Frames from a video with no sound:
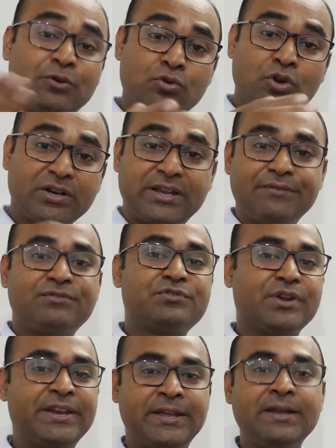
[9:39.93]
do not give
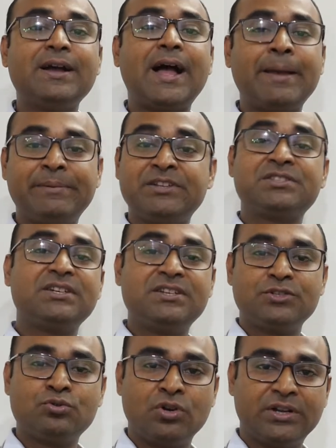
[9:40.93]
training, I mean the
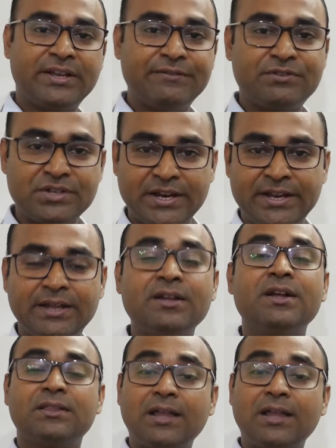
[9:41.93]
seniors do not give training.